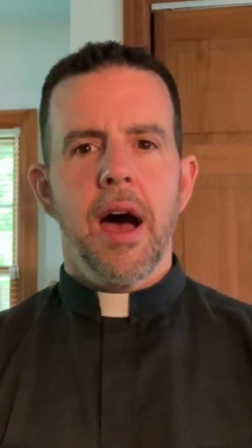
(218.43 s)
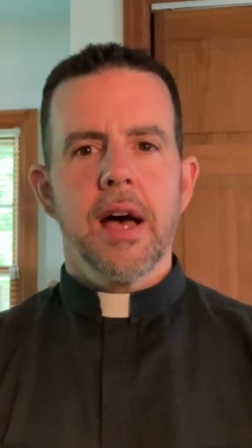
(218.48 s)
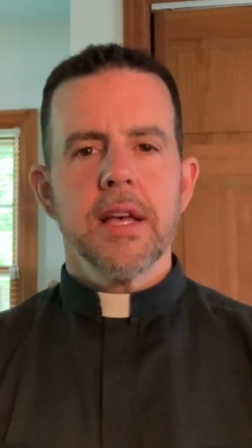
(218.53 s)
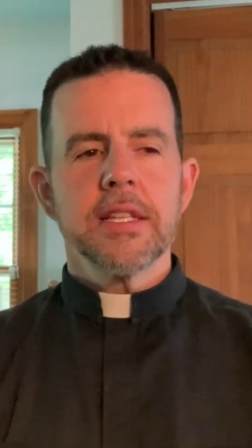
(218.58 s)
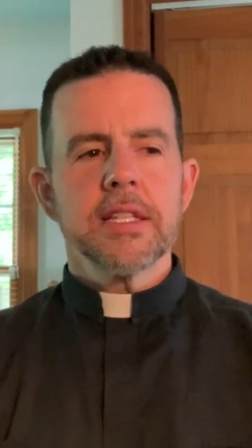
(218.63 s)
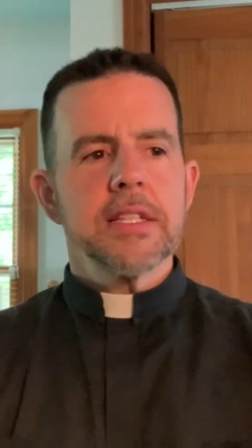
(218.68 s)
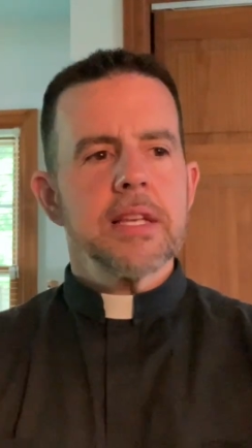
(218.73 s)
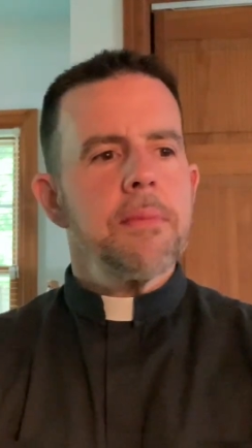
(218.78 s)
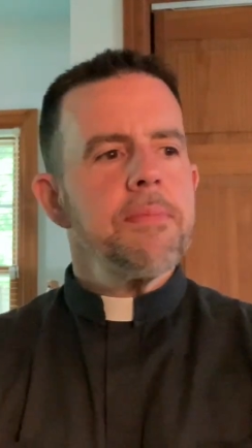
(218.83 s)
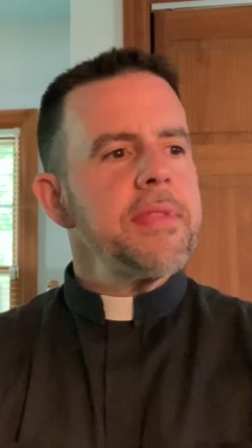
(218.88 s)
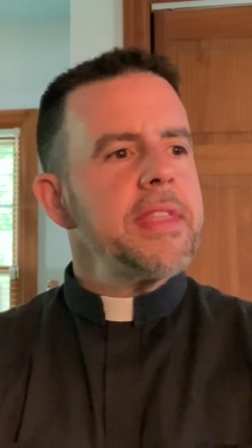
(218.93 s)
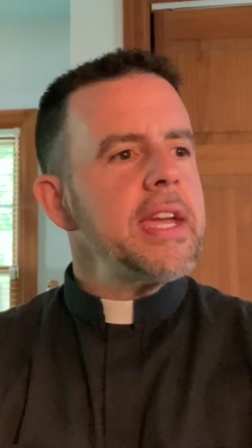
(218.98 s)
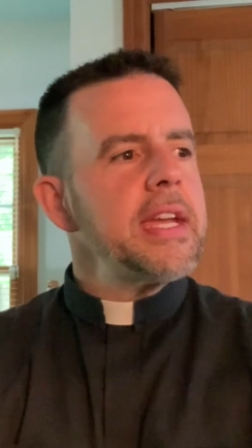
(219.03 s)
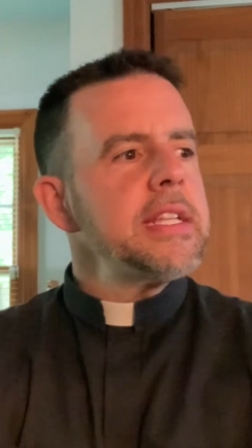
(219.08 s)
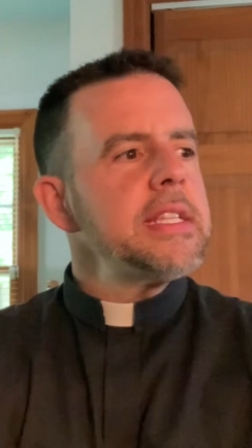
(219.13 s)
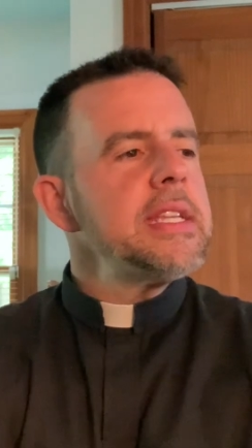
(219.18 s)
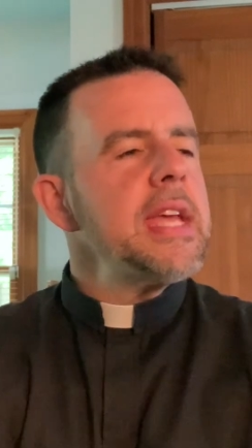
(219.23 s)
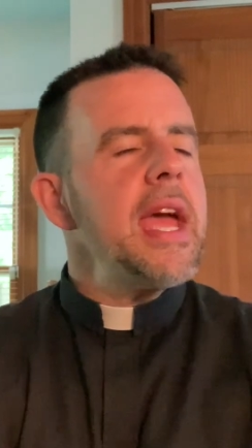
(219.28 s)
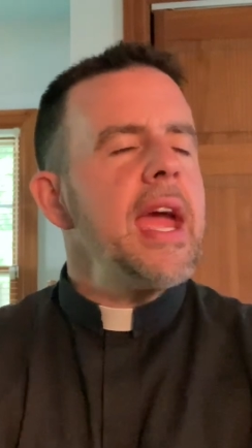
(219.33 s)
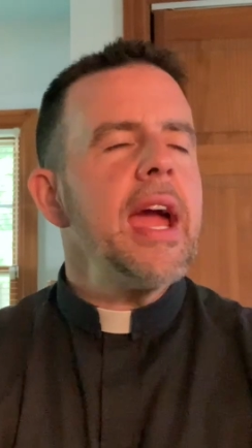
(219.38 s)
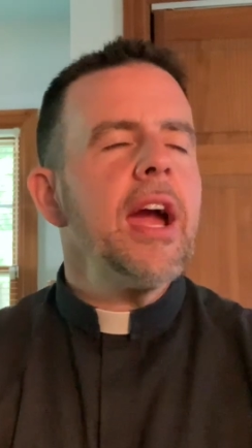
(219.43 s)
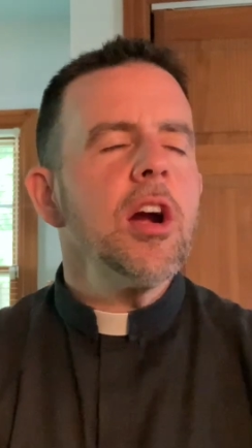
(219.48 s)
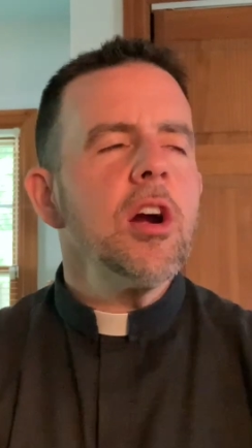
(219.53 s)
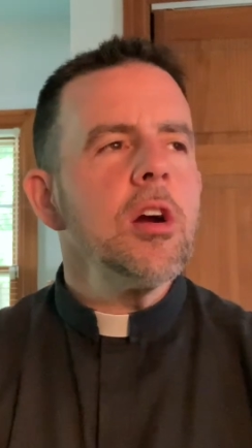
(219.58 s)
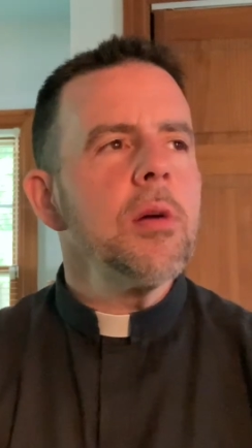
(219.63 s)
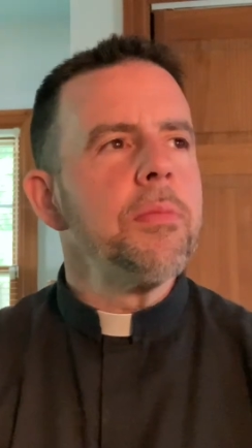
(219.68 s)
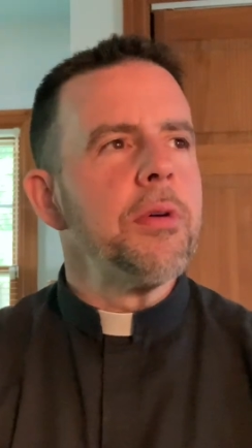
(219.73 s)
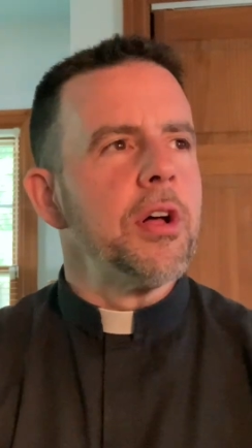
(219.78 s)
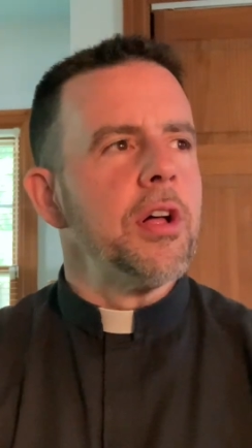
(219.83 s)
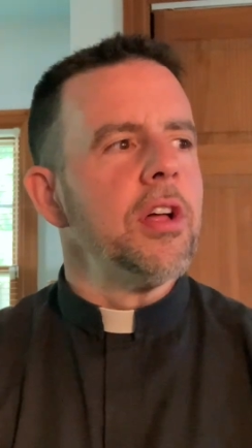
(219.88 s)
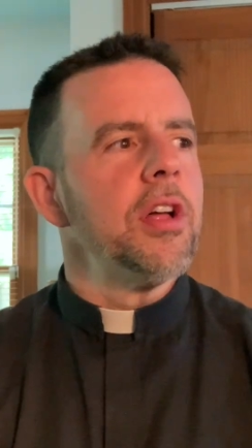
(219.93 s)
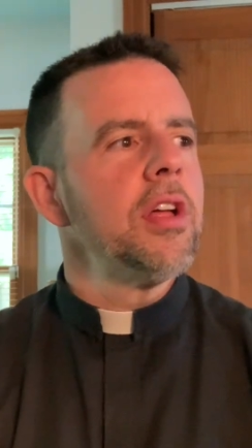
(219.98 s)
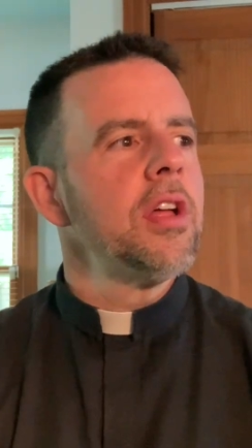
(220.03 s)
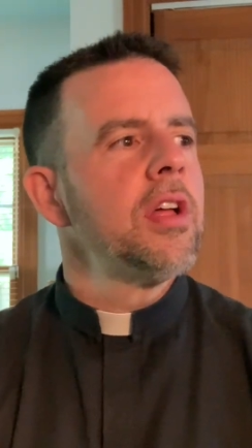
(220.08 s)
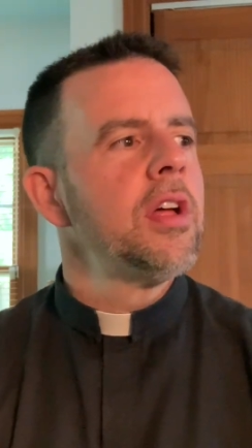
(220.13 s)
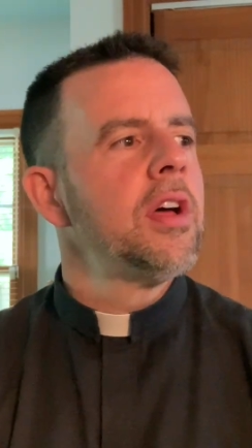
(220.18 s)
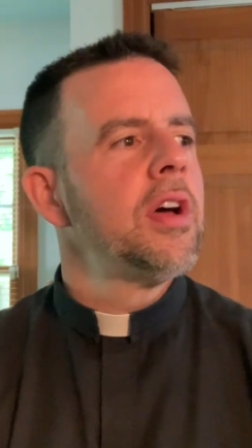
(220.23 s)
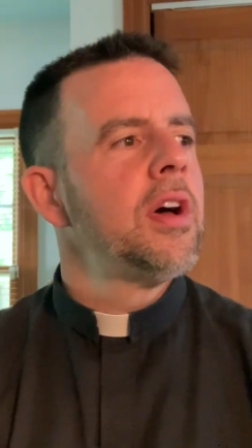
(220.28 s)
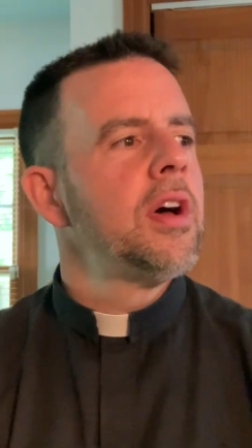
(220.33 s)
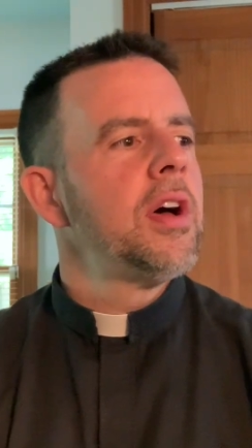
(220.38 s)
Something terrible
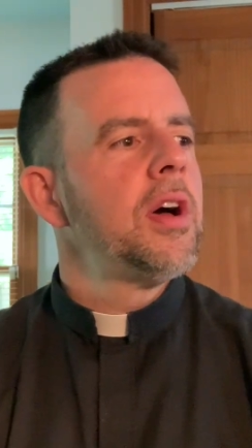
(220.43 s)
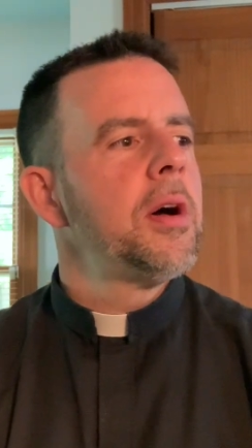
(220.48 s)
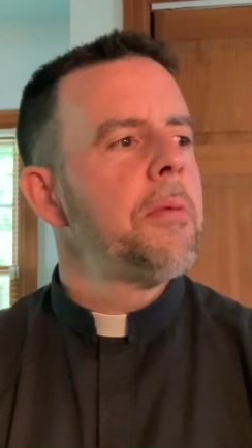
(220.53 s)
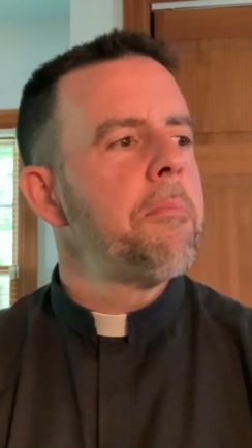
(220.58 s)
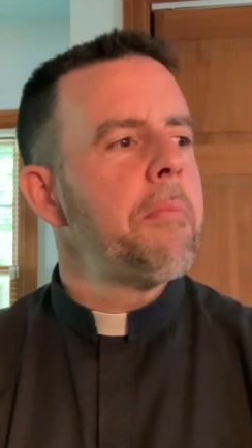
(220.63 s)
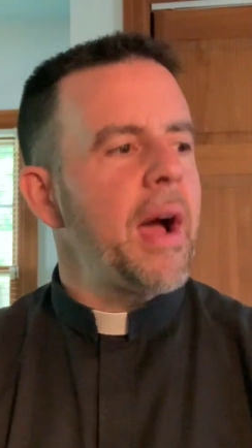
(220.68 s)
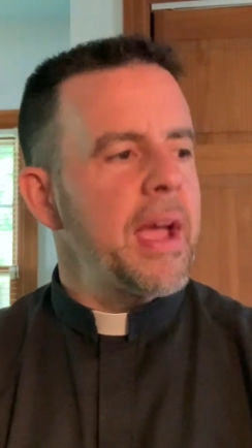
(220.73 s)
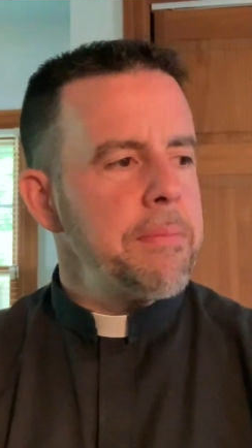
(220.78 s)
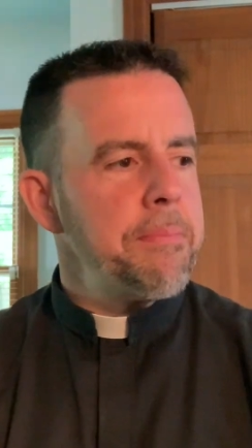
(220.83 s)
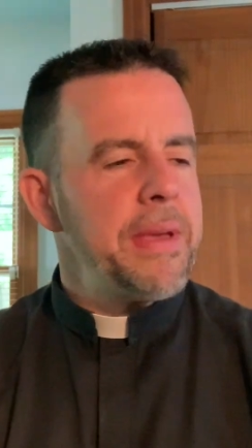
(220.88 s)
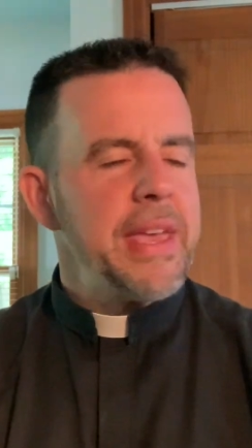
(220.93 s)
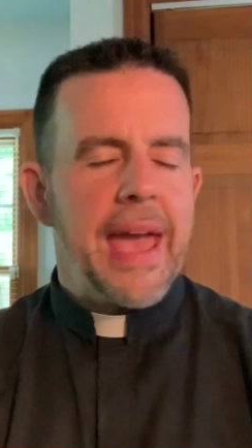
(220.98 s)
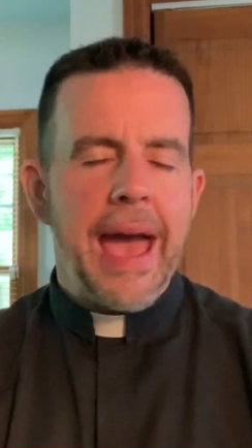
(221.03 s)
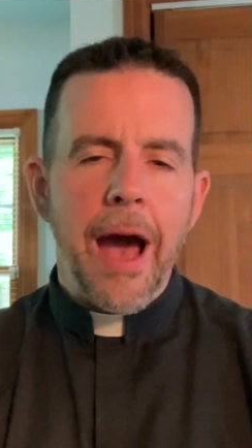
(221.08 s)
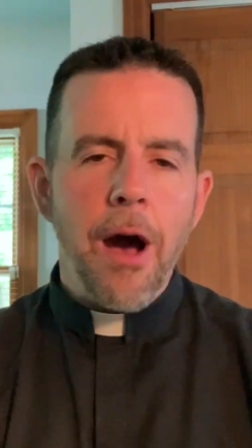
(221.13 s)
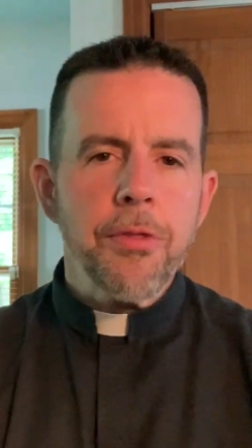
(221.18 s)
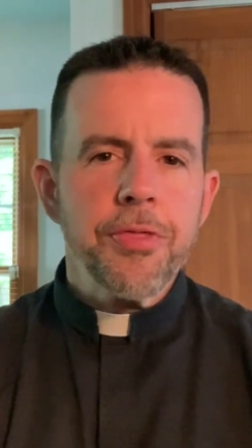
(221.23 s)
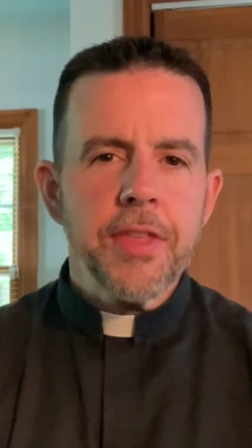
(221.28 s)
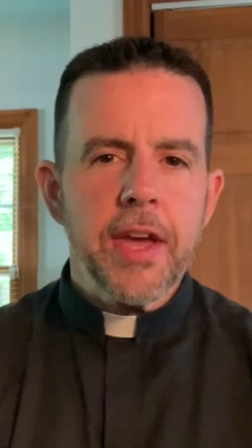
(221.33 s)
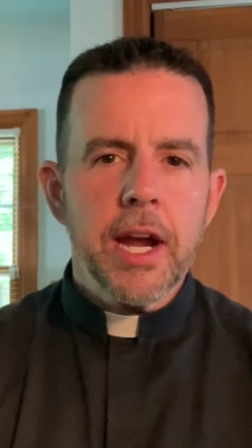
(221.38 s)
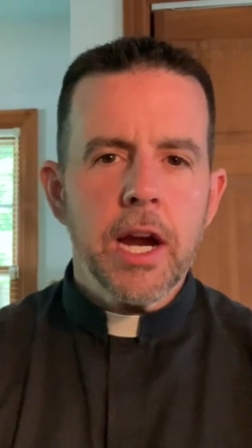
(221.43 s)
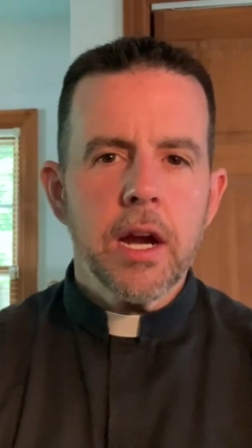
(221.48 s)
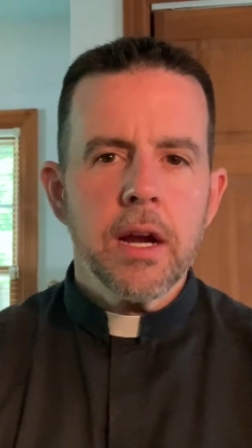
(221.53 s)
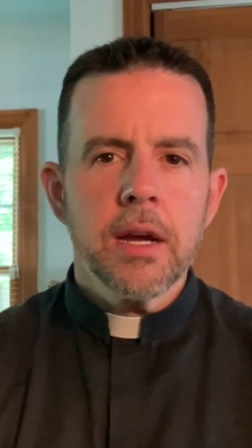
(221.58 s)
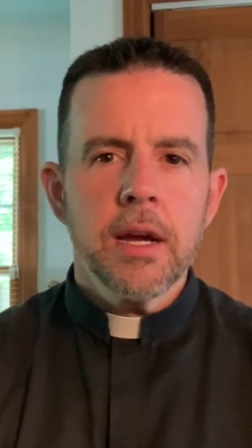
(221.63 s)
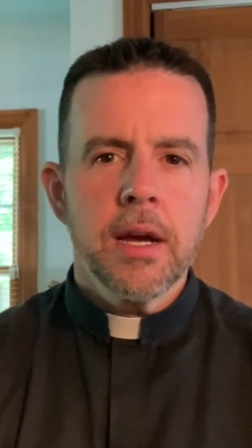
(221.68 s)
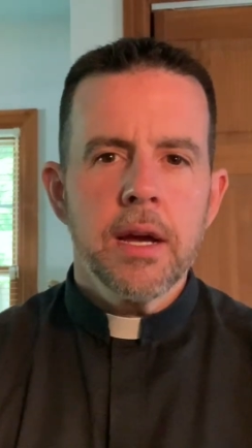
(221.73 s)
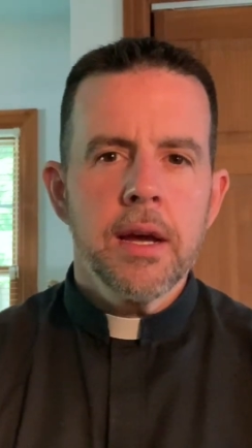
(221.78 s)
might be out there,